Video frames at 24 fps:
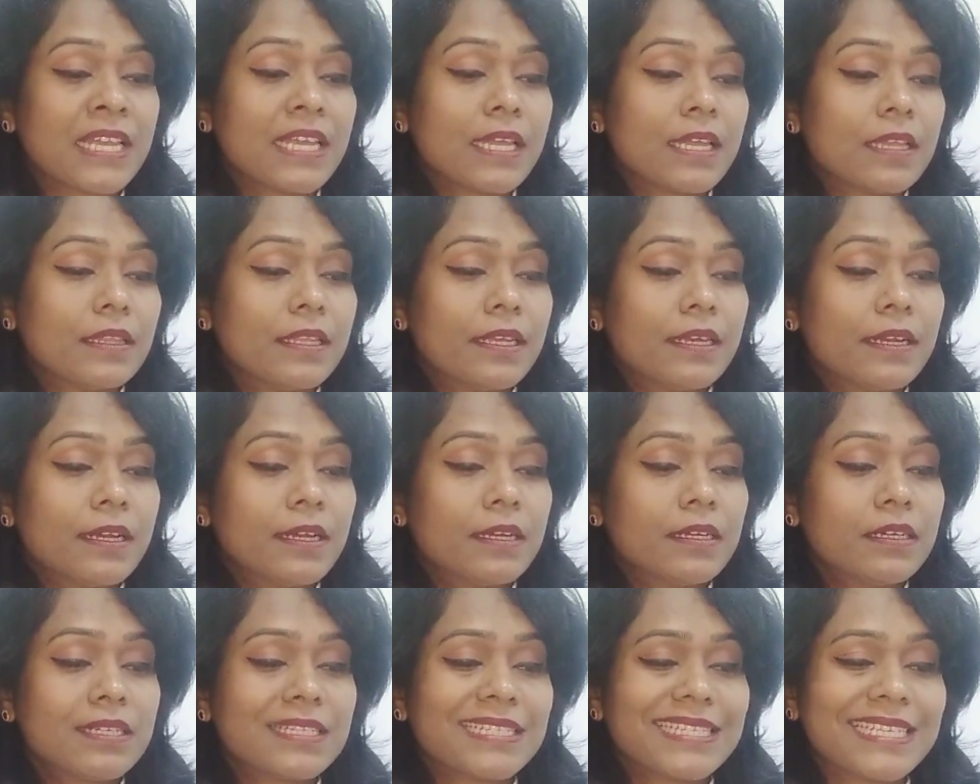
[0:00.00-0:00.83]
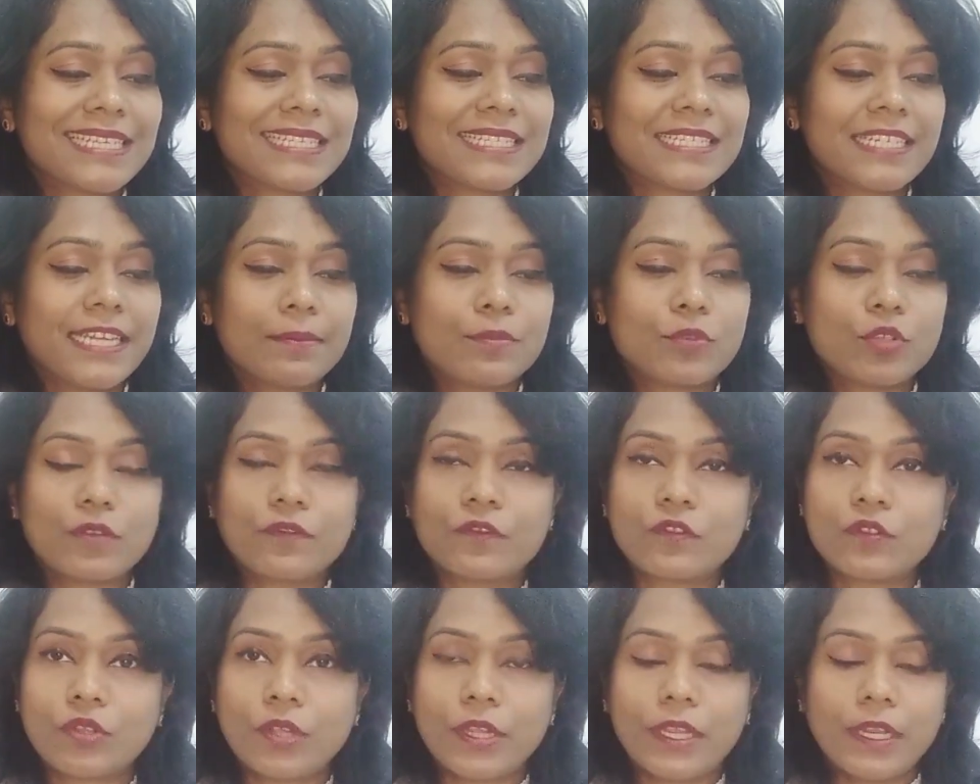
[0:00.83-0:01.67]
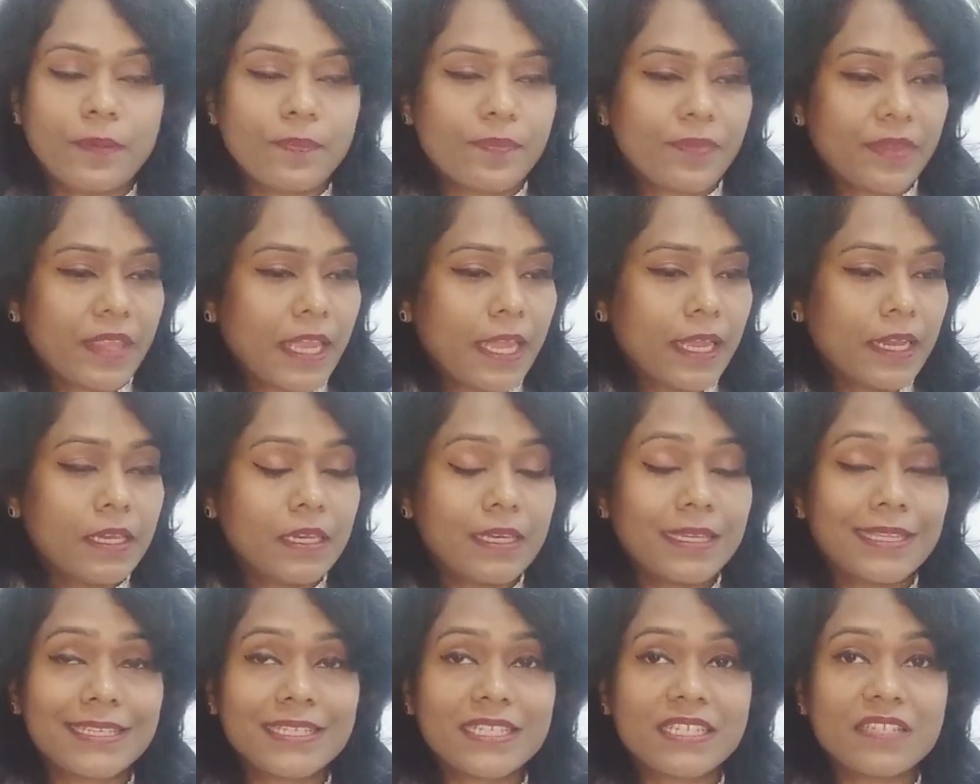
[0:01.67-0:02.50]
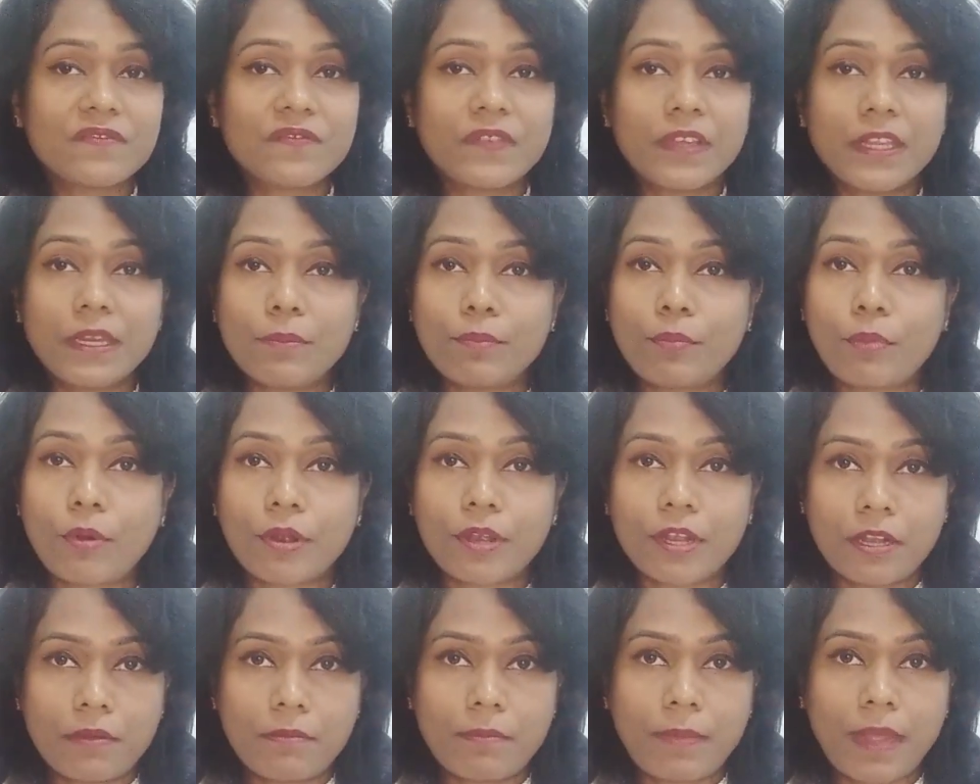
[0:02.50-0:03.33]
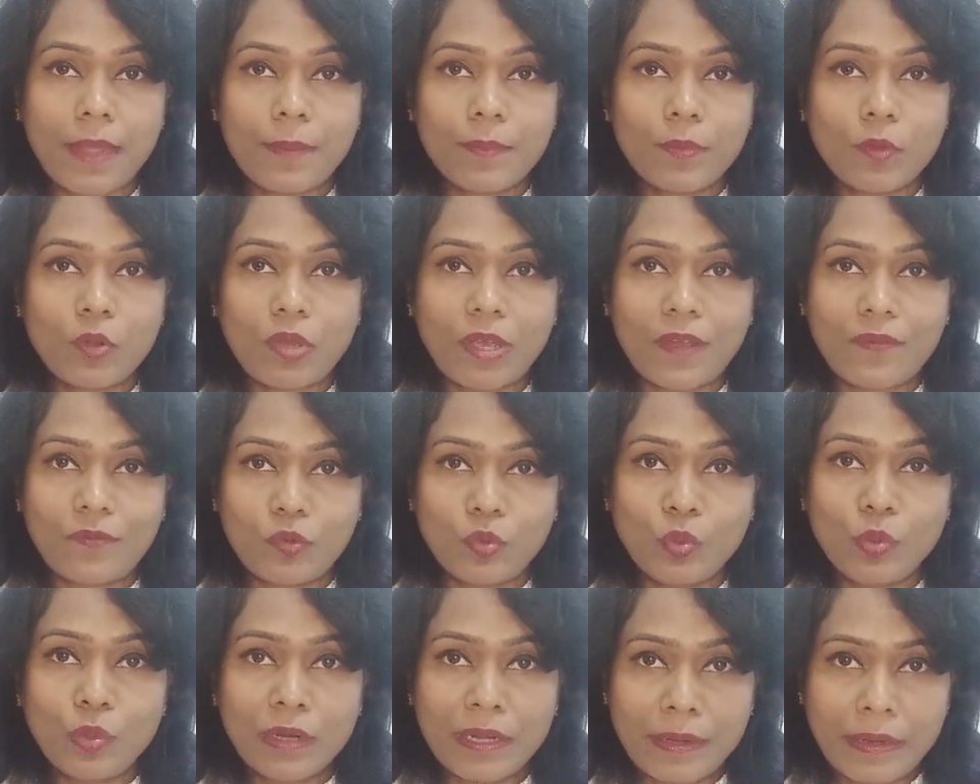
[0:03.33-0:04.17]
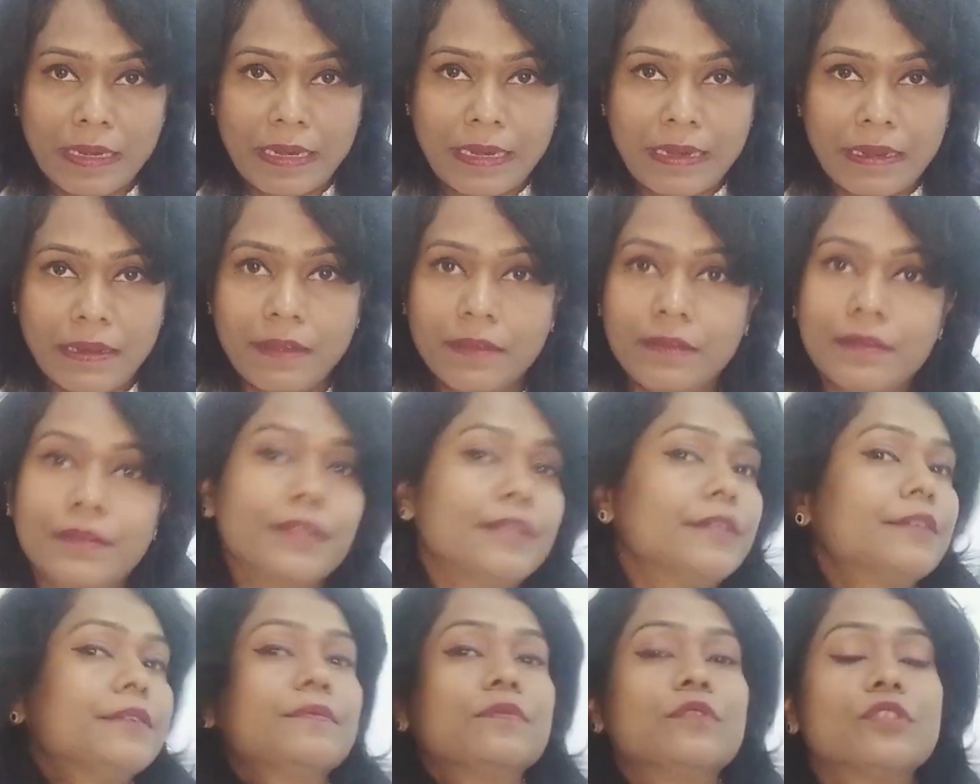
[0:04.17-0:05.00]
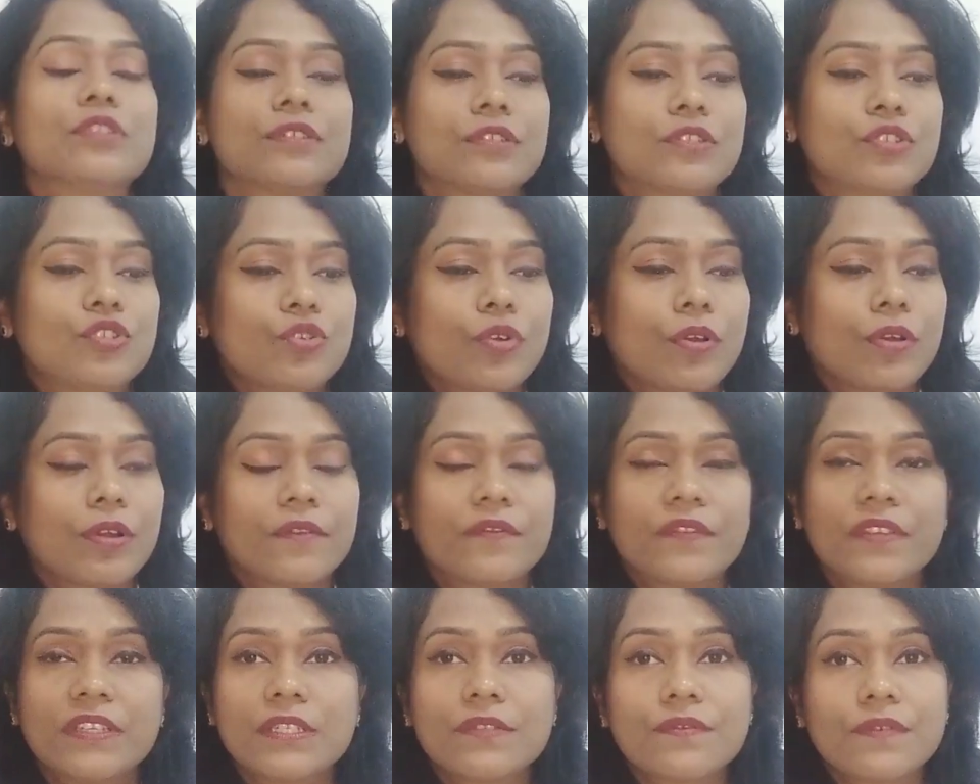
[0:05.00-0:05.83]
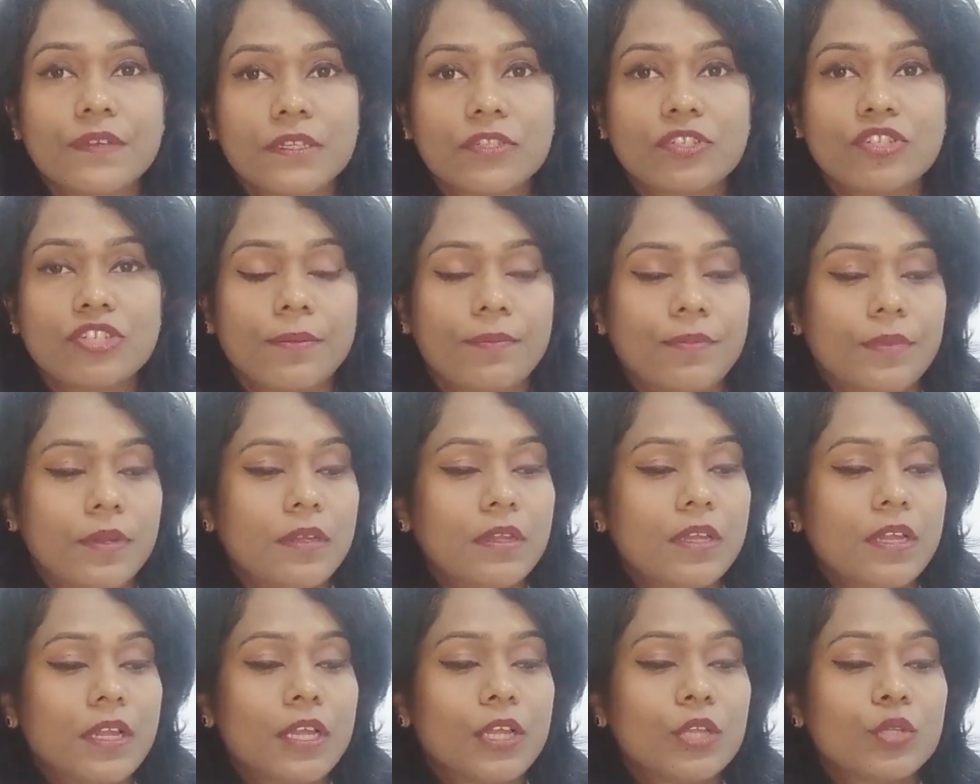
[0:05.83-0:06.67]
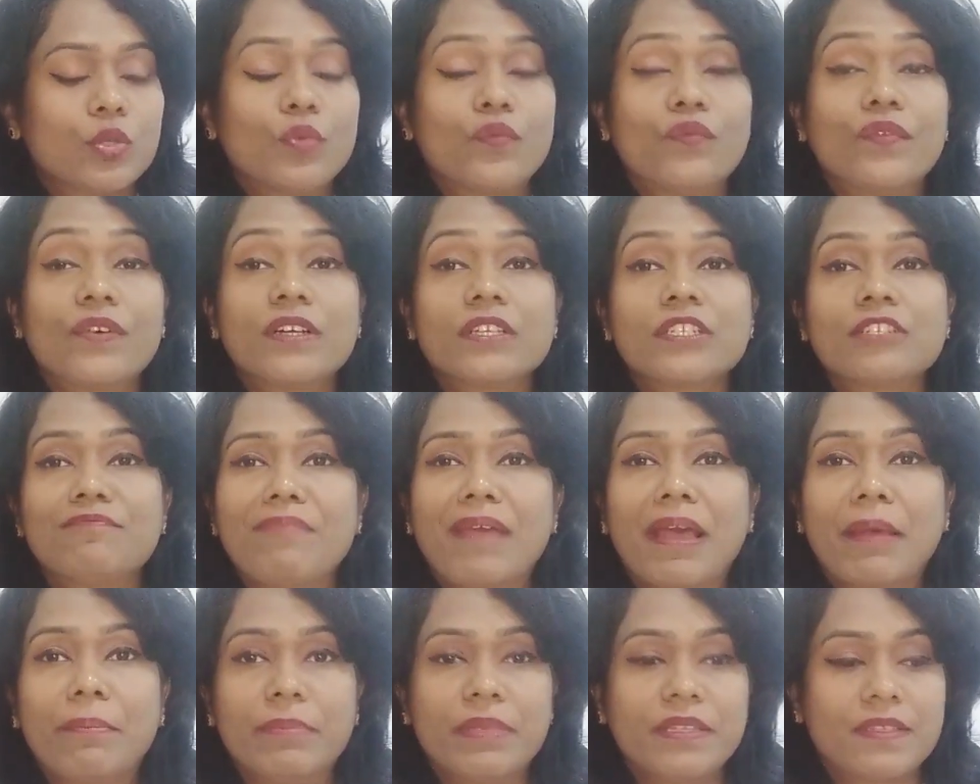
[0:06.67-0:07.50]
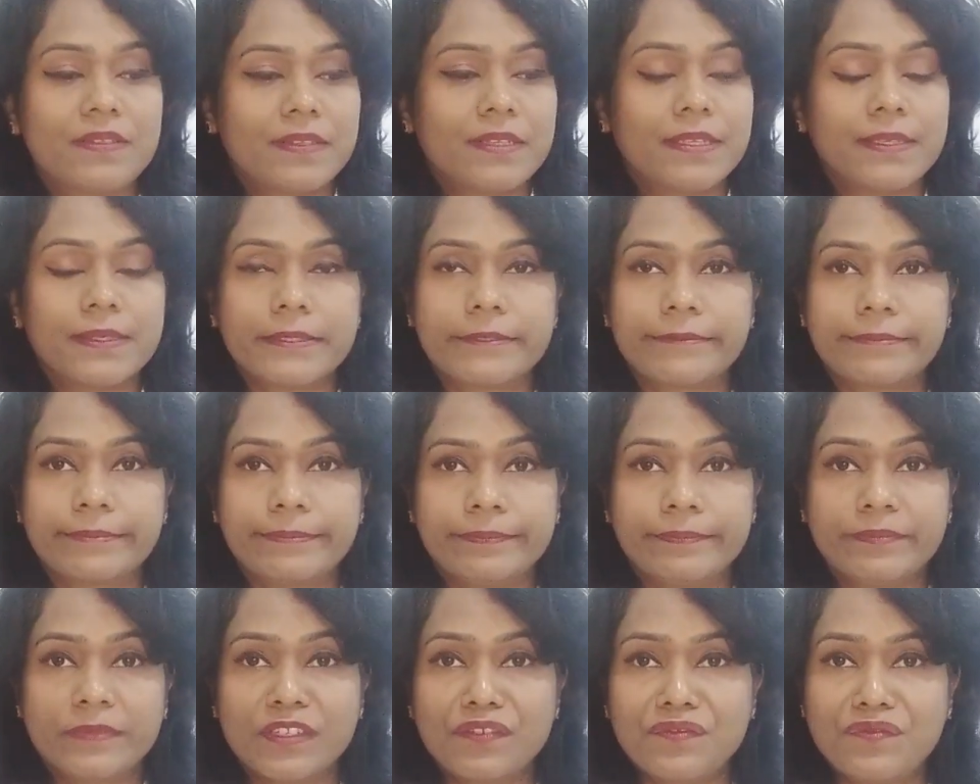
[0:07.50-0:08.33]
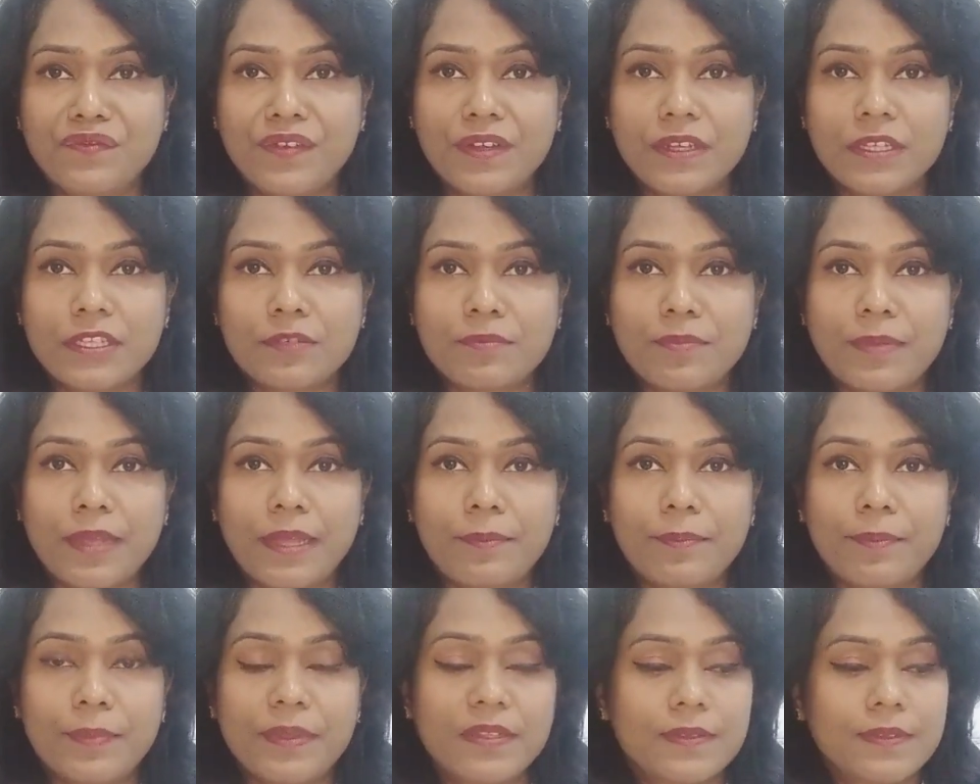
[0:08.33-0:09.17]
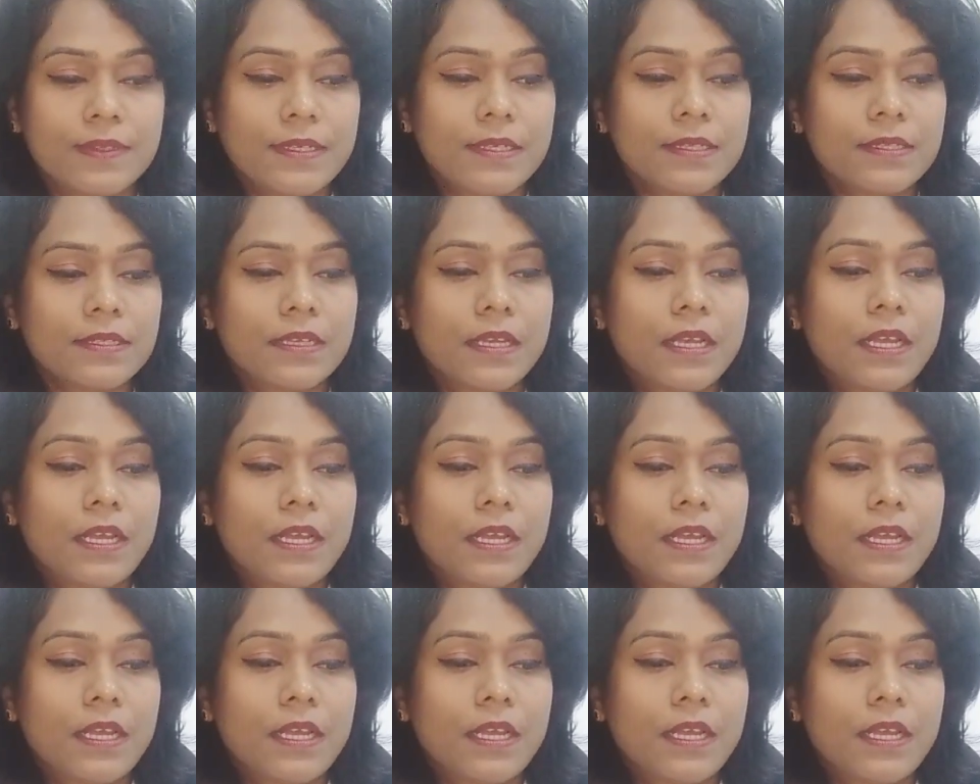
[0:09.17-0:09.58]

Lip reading: There are 6 types of soil, and this is very important map. You have to learn it. This is geography's first chapter. So first map is this. First map is this.